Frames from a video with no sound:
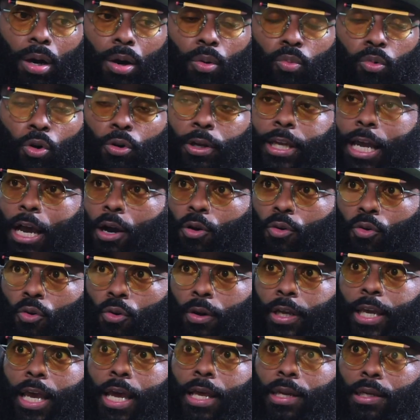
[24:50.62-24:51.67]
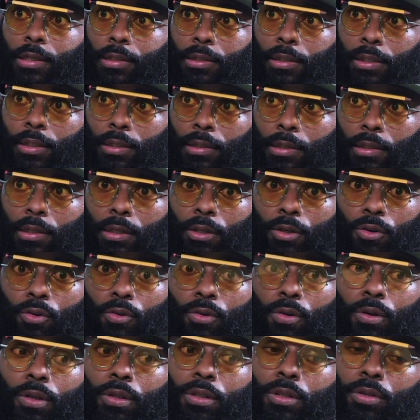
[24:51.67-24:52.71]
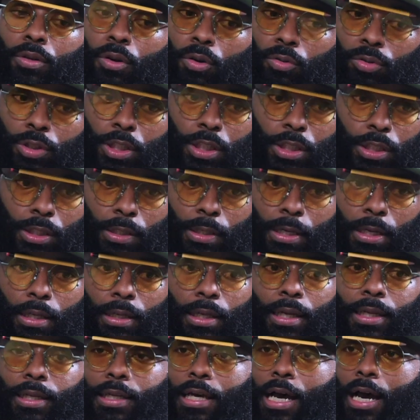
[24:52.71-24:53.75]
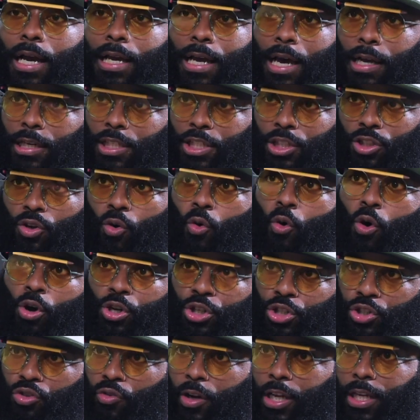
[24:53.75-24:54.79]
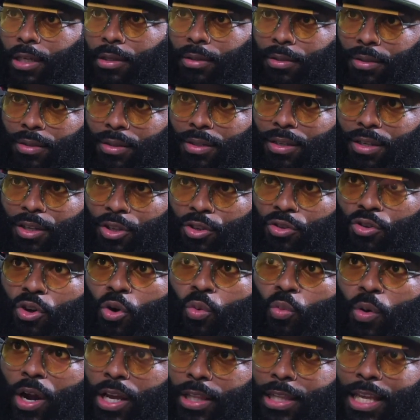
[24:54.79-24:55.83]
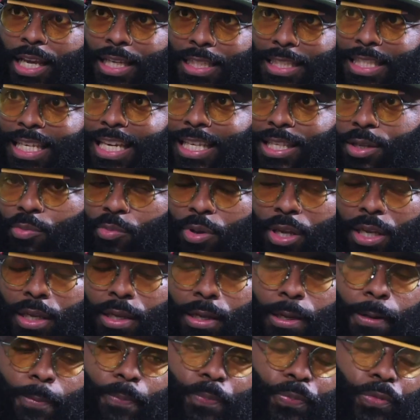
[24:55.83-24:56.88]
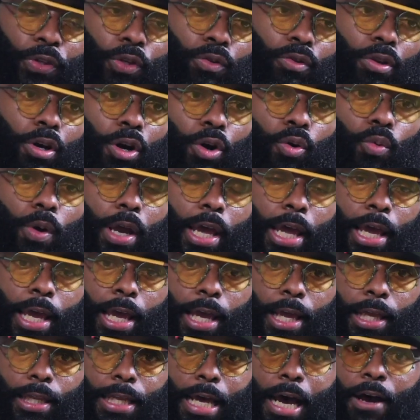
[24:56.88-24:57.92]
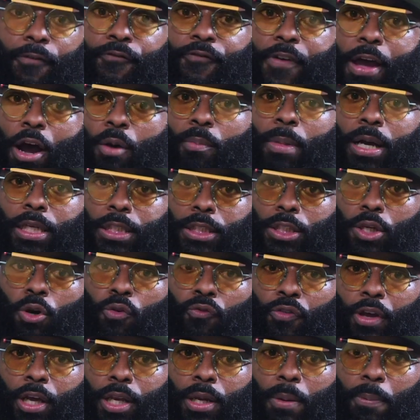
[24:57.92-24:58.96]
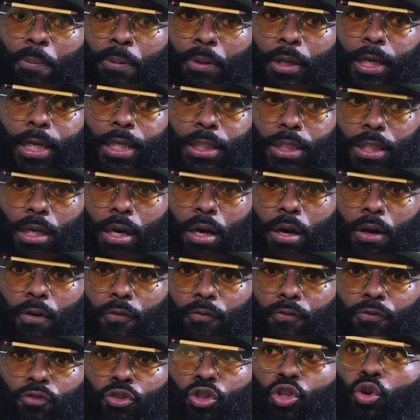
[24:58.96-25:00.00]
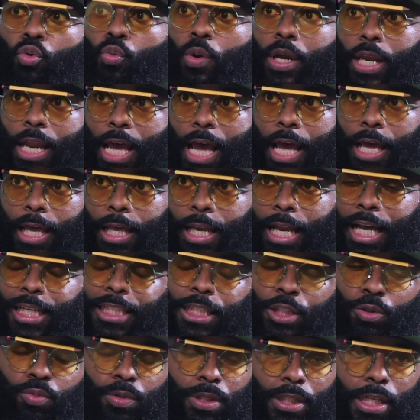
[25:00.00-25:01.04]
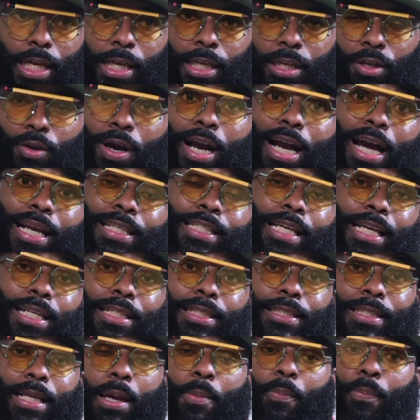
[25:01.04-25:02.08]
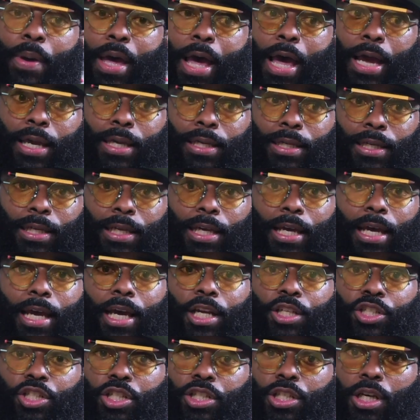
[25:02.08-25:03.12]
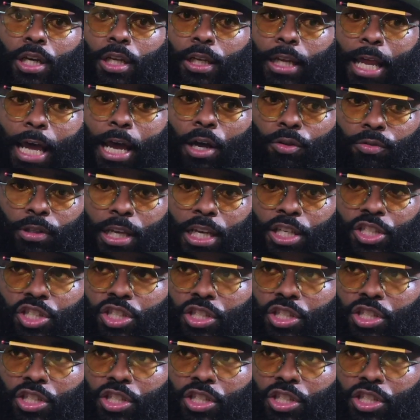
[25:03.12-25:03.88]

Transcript: work out organically, or, you know, just like God kind of just orchestrate, you know, where things need to be, you know. And I found myself in a place of doing that, and I just was like, yo, I got to take a step back and just allow things